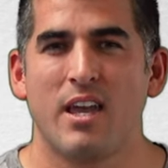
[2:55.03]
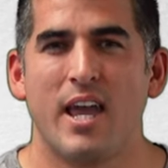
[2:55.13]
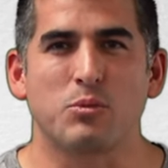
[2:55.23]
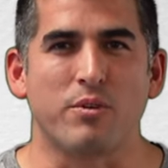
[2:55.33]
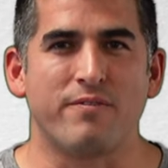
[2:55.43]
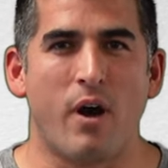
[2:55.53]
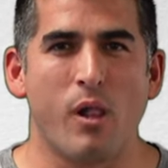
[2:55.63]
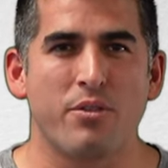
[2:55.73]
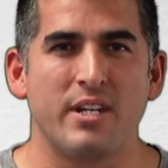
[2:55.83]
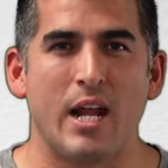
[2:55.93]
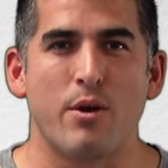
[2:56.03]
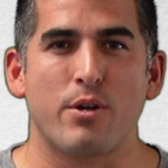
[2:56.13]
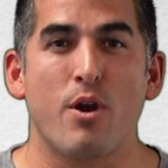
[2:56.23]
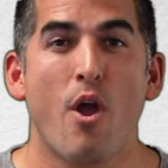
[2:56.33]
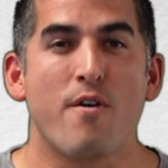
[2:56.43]
as we follow the
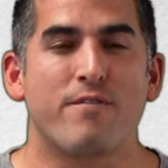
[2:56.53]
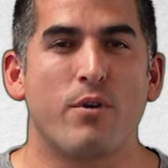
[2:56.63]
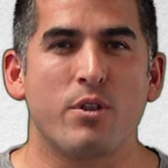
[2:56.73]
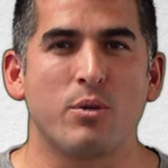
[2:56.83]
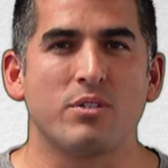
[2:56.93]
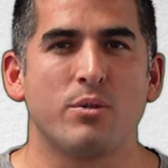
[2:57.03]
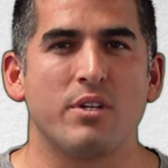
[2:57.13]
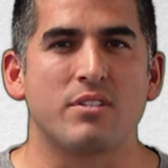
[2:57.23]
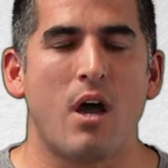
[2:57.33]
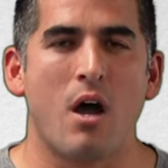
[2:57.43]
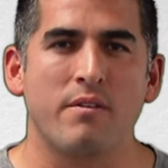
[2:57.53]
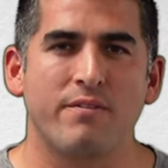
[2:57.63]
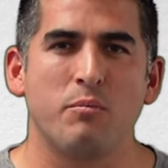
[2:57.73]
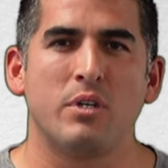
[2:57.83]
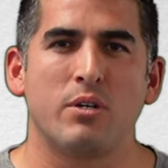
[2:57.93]
narrator further into this
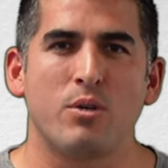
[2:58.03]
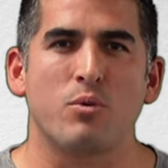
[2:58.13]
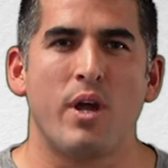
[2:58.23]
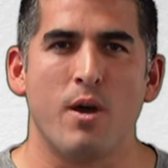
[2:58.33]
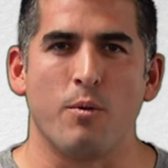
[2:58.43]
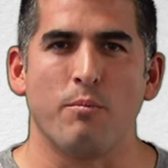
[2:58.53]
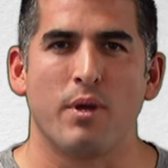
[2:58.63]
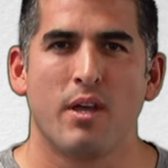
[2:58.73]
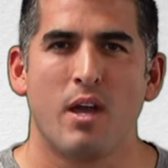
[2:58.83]
unfamiliar realm